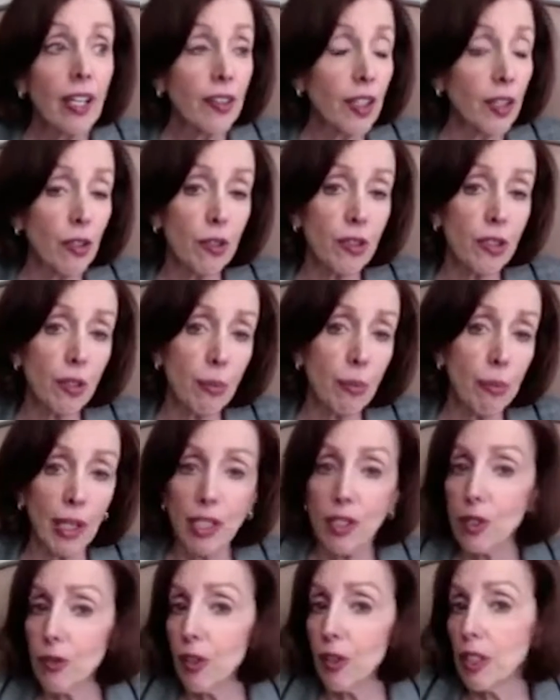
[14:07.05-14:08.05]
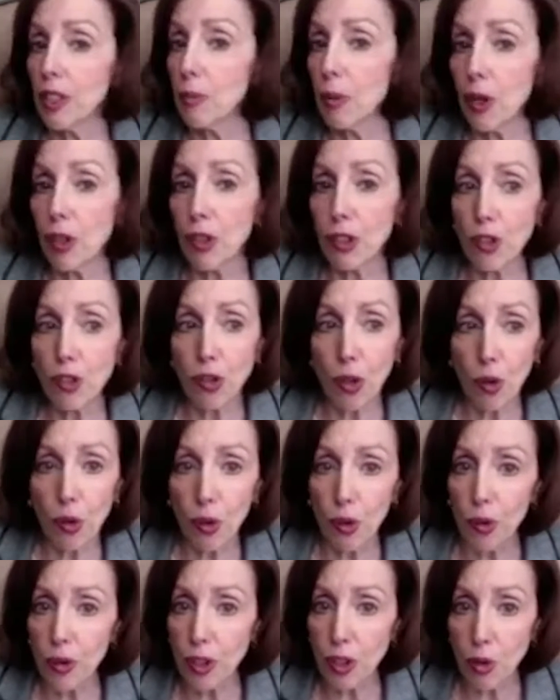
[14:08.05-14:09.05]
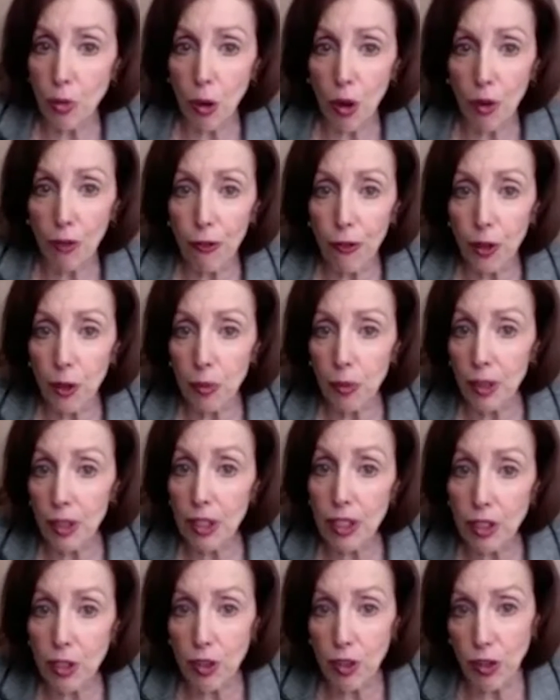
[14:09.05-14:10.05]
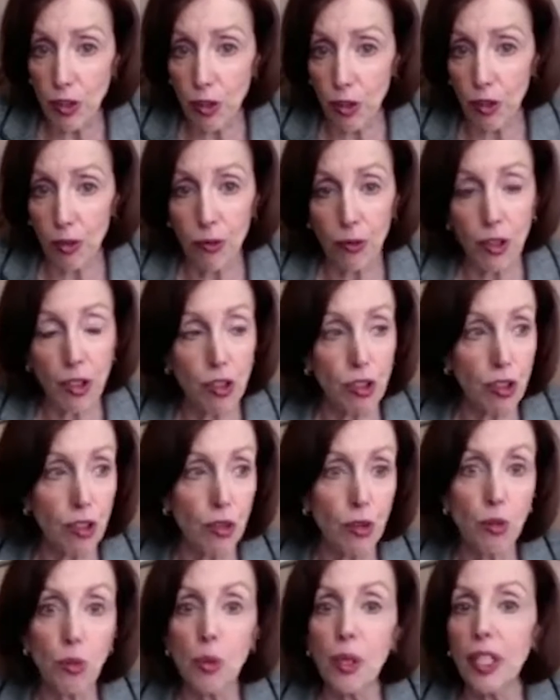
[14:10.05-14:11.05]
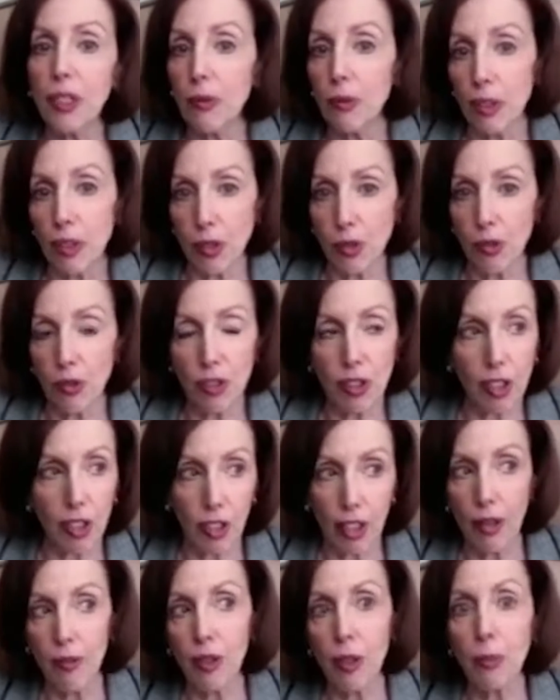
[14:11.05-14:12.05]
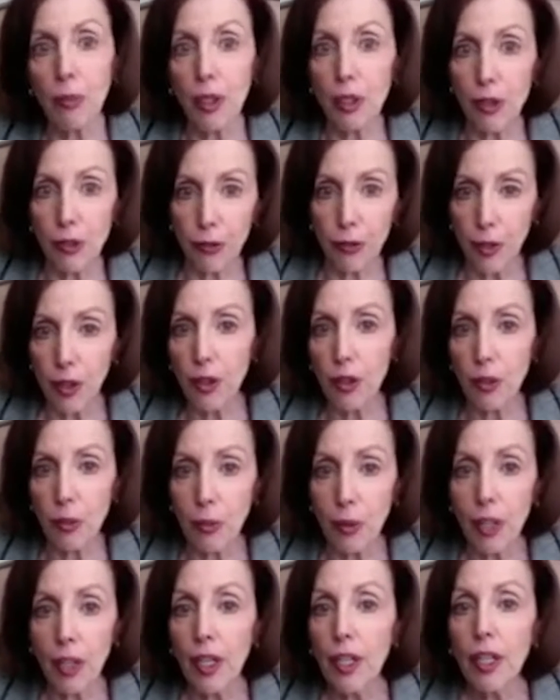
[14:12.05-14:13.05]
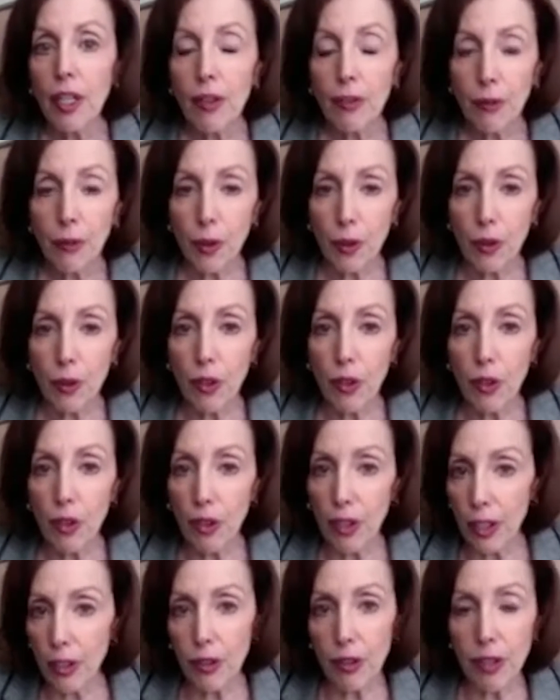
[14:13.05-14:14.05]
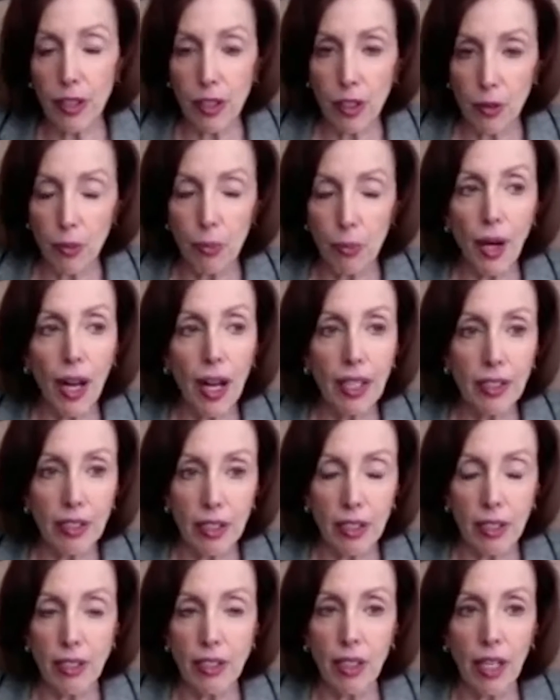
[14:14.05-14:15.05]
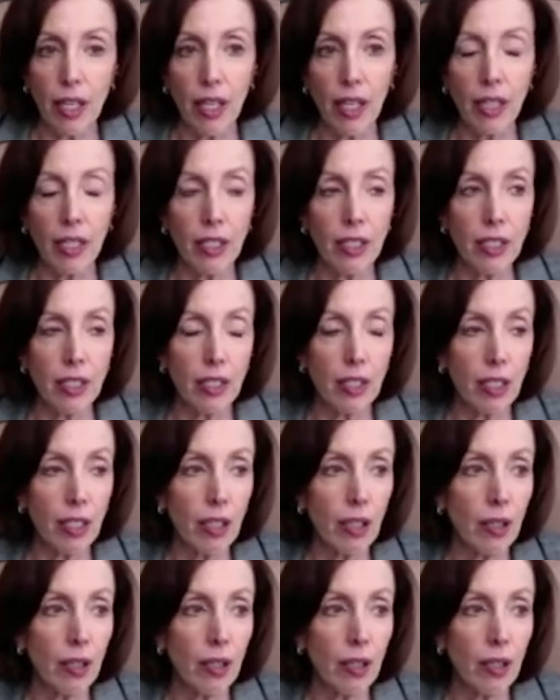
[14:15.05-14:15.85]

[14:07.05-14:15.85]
There is a Pennsylvania Bar Solo and Small Firm Listserv, which is a great resource, like having a bigger firm for all areas of practice. And